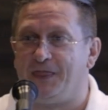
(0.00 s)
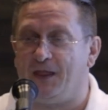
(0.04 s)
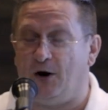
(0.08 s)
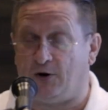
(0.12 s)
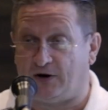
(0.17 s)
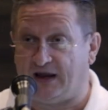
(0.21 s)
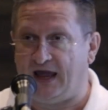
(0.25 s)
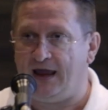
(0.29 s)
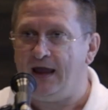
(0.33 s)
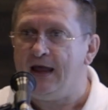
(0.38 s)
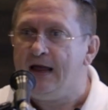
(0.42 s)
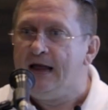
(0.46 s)

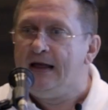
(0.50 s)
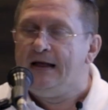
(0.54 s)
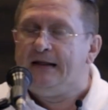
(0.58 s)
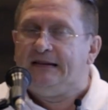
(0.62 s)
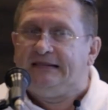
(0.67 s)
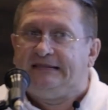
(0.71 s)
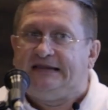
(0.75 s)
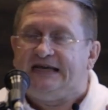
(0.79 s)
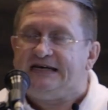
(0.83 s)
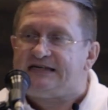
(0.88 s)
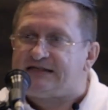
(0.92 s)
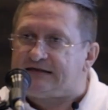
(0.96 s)
Okay,
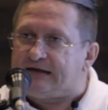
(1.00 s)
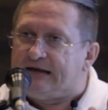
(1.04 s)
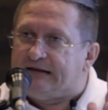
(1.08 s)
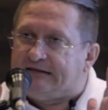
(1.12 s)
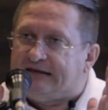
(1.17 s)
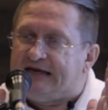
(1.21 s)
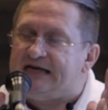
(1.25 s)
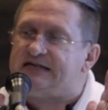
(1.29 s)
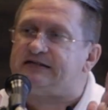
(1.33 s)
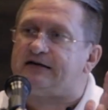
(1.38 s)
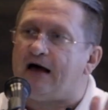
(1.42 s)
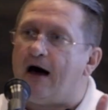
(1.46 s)
these
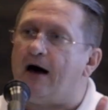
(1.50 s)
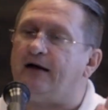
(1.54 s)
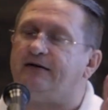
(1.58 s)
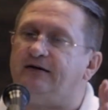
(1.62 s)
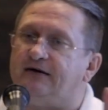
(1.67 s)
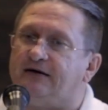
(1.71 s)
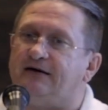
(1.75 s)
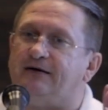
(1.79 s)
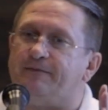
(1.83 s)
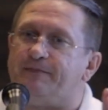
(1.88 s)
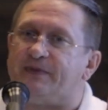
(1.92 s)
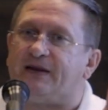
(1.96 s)
are
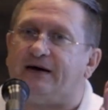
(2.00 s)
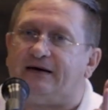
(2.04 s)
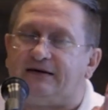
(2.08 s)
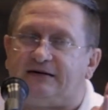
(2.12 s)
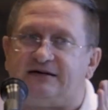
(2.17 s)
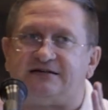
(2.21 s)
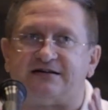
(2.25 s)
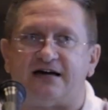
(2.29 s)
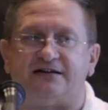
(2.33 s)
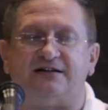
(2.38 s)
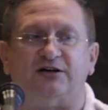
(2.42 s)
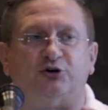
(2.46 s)

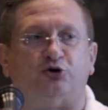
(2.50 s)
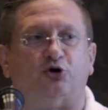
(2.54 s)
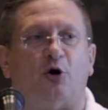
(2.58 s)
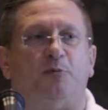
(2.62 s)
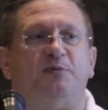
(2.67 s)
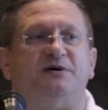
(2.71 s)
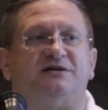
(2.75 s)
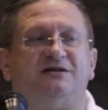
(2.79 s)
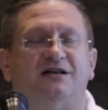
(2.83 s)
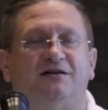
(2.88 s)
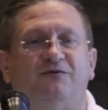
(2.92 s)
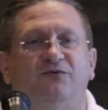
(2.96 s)
the
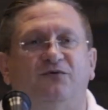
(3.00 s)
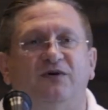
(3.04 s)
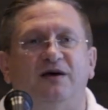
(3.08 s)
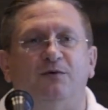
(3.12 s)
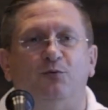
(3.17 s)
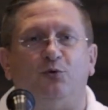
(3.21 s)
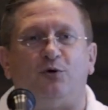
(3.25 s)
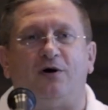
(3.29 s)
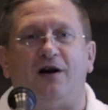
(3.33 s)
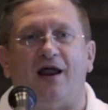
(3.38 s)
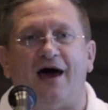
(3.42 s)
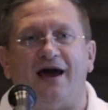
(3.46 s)
topics that we
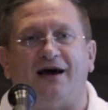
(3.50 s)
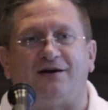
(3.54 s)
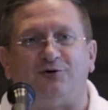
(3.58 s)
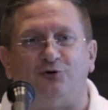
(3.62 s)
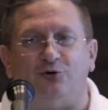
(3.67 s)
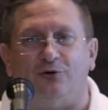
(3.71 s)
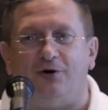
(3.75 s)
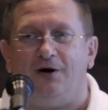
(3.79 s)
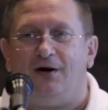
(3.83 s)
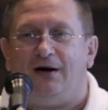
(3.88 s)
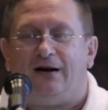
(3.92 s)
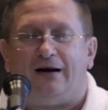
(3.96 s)
would like
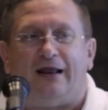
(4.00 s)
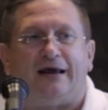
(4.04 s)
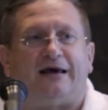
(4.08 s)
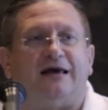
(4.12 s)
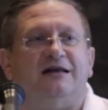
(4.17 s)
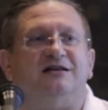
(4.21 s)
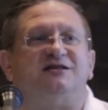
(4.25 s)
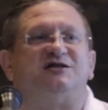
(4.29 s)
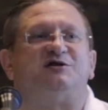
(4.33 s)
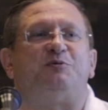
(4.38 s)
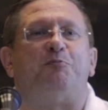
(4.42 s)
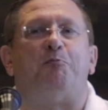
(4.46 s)
to like
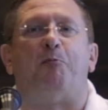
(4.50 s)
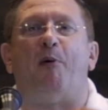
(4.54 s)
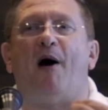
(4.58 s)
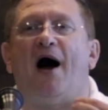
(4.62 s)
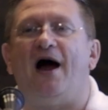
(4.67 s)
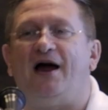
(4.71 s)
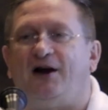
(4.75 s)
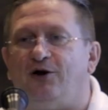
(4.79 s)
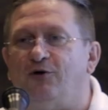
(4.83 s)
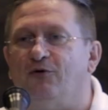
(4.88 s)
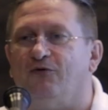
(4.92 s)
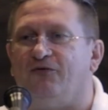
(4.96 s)

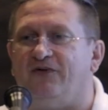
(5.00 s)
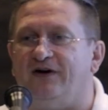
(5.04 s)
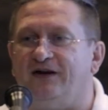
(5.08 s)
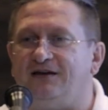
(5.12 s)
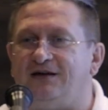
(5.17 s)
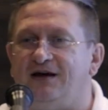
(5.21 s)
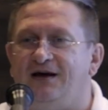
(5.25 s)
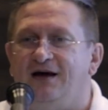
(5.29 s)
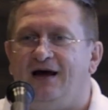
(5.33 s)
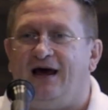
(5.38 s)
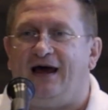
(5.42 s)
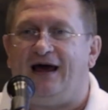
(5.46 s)
inspire you
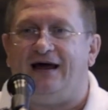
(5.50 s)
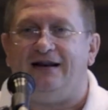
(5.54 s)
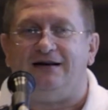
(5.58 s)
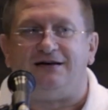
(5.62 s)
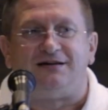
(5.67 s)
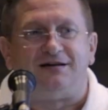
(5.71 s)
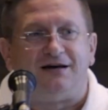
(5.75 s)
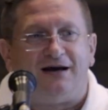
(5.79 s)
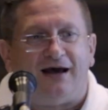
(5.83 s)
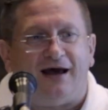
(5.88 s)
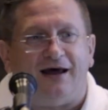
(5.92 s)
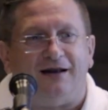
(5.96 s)
with
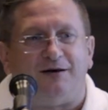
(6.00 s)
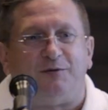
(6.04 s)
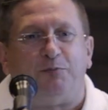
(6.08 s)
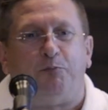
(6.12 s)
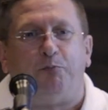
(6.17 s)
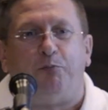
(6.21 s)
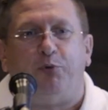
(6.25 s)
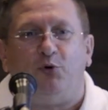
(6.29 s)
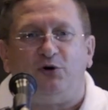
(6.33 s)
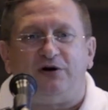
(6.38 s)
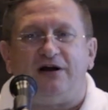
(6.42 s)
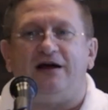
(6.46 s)
and
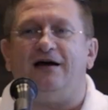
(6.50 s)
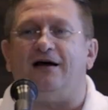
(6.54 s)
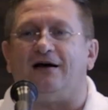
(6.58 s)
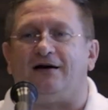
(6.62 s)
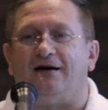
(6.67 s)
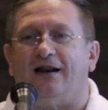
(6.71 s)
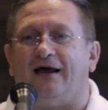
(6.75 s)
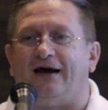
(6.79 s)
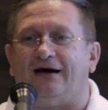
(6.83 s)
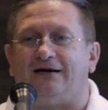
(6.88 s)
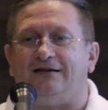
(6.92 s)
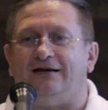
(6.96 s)
put here
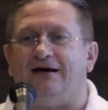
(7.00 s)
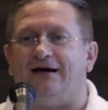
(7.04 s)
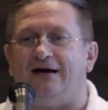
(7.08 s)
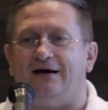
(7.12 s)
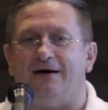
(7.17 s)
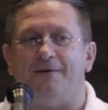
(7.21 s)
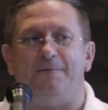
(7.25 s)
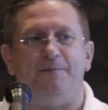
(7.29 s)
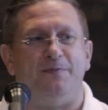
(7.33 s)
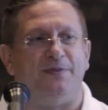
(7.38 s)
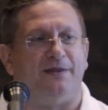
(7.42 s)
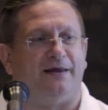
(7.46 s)
like
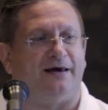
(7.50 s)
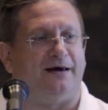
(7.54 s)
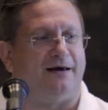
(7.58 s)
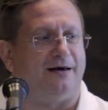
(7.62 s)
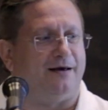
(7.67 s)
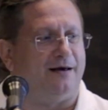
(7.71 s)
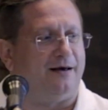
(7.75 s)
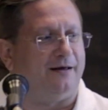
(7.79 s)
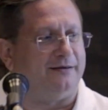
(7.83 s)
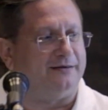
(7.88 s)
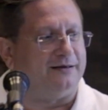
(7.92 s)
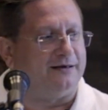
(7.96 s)

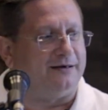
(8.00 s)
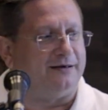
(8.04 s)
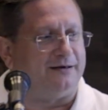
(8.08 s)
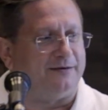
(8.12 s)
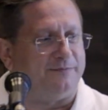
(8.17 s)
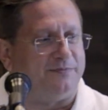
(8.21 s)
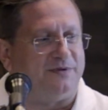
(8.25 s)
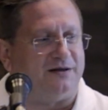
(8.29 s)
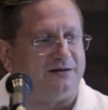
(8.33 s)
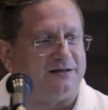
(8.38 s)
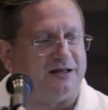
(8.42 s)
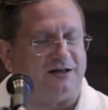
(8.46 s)

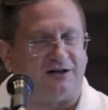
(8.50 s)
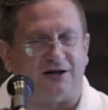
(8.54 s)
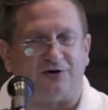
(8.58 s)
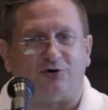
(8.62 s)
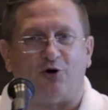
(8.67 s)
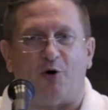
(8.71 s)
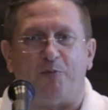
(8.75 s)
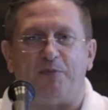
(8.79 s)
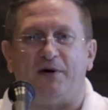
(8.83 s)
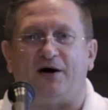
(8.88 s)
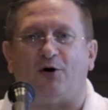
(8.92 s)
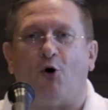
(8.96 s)
the
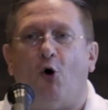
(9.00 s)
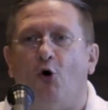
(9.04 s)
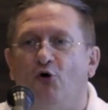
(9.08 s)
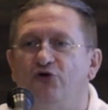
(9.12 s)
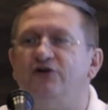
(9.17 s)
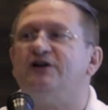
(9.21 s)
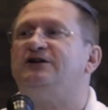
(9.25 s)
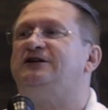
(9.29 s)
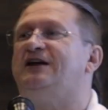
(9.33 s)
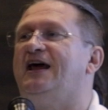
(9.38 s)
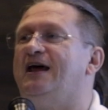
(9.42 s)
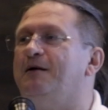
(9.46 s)
topic
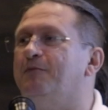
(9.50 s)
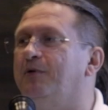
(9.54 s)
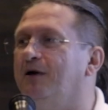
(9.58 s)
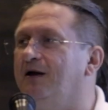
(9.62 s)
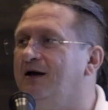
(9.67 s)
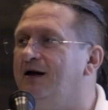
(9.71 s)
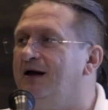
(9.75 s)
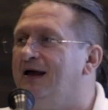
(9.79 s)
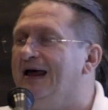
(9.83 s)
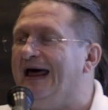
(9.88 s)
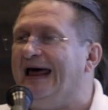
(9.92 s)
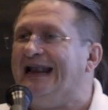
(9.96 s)
on the
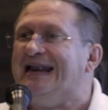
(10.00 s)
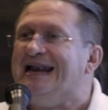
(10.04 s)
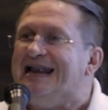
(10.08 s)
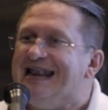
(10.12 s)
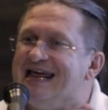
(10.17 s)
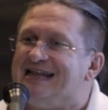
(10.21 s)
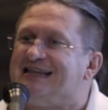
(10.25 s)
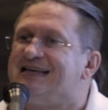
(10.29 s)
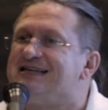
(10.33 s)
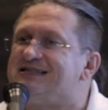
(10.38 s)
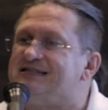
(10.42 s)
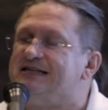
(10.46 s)
table and
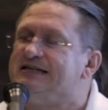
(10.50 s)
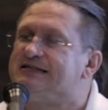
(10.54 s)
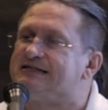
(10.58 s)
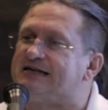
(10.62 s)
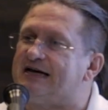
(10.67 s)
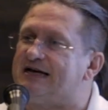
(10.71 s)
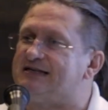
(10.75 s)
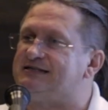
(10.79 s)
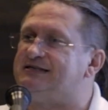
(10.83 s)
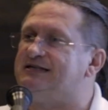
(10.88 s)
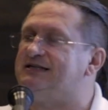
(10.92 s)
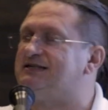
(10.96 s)
let us
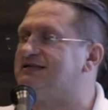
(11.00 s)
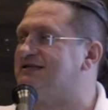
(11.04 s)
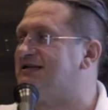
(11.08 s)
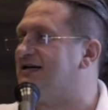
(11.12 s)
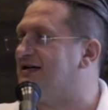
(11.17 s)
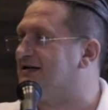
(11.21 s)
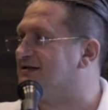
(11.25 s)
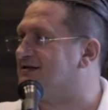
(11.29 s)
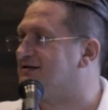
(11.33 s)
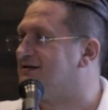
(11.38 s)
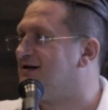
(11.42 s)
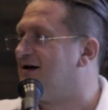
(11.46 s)
discuss these
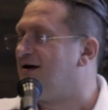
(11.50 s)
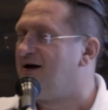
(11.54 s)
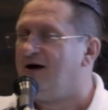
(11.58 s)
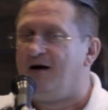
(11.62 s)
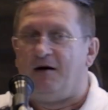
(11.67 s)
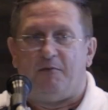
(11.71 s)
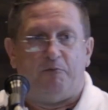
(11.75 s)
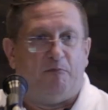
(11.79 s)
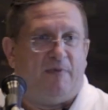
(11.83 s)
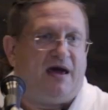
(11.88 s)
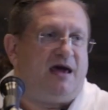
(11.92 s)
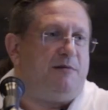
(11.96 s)
things.
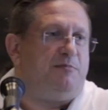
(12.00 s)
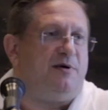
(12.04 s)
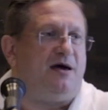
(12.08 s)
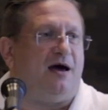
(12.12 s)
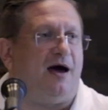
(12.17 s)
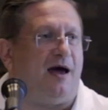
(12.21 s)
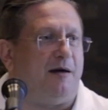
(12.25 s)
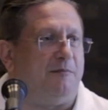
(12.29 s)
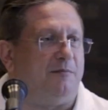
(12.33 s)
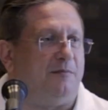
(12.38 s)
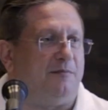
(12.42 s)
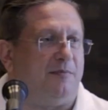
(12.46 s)
Maybe
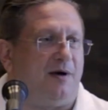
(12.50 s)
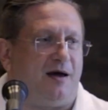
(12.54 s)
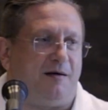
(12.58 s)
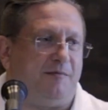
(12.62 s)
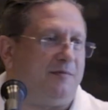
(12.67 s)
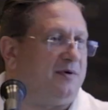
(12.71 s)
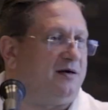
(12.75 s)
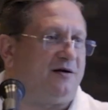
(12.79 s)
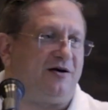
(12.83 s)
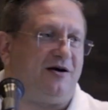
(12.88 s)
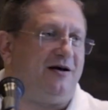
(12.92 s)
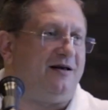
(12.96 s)
I'm
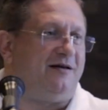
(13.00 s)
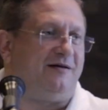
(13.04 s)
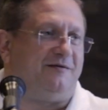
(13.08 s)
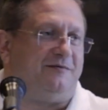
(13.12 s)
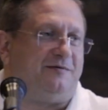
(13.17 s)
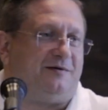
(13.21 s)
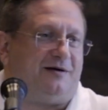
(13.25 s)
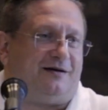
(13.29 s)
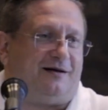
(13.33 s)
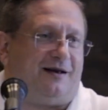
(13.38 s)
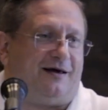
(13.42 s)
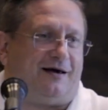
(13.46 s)
really
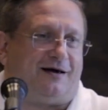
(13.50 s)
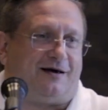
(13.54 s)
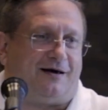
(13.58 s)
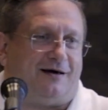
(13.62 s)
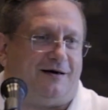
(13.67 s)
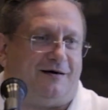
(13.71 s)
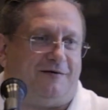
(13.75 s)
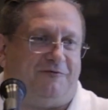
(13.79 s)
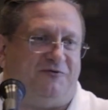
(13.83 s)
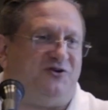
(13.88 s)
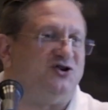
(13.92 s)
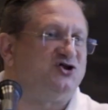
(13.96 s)
like
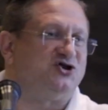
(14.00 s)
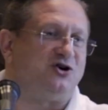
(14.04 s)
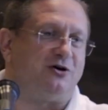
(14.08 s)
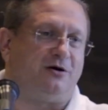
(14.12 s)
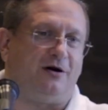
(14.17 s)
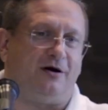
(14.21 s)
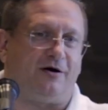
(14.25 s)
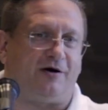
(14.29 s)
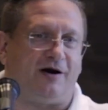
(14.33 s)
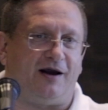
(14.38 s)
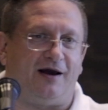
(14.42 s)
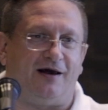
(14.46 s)
a
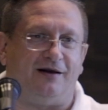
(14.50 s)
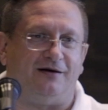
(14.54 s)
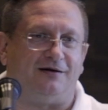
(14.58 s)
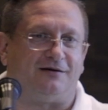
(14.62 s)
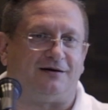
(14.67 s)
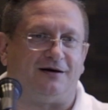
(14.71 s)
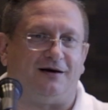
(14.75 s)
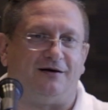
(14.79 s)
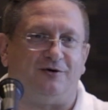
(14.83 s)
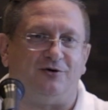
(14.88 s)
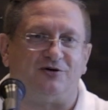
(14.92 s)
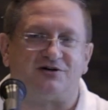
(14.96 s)
visionary
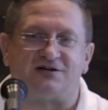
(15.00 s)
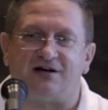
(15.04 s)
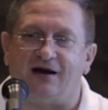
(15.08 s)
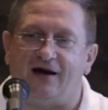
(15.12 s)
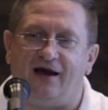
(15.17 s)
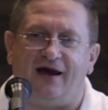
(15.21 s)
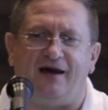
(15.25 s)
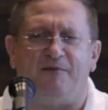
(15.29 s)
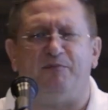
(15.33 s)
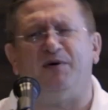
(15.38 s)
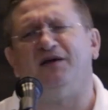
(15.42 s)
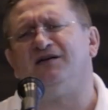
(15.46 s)
and you
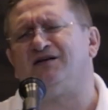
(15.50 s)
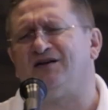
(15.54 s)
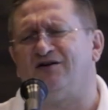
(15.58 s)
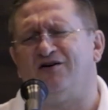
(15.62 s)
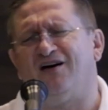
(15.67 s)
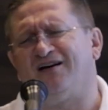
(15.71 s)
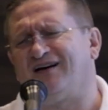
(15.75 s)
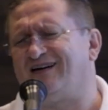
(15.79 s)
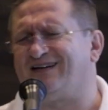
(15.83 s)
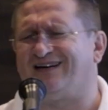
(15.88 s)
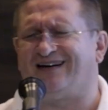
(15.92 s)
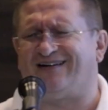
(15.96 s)
say, hey Peter,
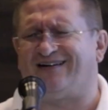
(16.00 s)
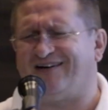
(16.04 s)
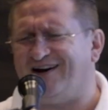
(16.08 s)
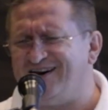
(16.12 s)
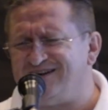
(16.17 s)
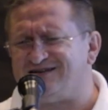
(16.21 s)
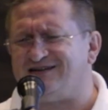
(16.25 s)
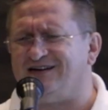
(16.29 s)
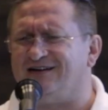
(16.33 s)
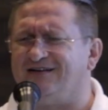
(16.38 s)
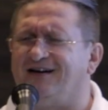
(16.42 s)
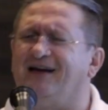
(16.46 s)
you are
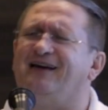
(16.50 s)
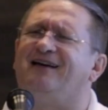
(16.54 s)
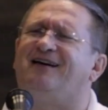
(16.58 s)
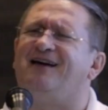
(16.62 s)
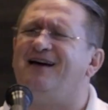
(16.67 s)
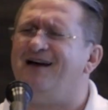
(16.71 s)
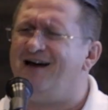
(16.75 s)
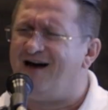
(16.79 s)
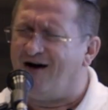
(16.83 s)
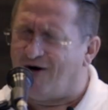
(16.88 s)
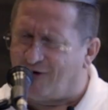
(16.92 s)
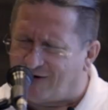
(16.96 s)
crazy. Like,
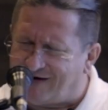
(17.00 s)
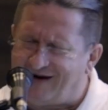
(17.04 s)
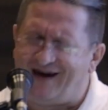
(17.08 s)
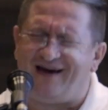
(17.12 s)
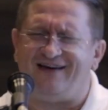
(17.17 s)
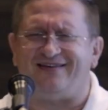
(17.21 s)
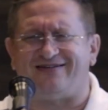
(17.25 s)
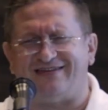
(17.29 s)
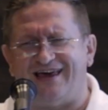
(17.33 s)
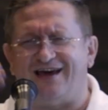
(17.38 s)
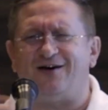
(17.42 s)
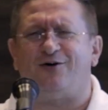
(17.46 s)

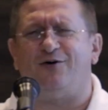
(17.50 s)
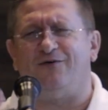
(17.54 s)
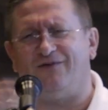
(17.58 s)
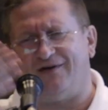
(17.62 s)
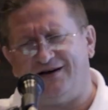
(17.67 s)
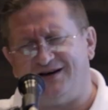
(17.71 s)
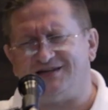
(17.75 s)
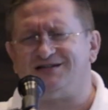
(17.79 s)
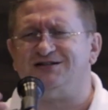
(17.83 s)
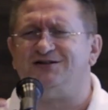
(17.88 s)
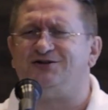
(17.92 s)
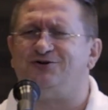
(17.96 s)
okay, thank you, we
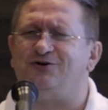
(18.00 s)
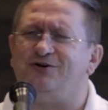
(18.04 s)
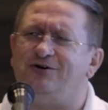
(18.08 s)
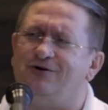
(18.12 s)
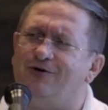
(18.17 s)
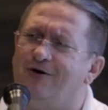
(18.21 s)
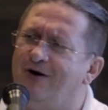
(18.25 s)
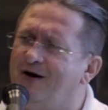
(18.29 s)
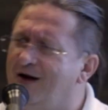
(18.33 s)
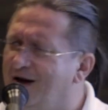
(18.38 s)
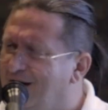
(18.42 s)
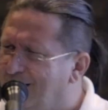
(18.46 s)
listen to
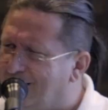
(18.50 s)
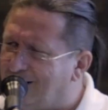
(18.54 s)
you.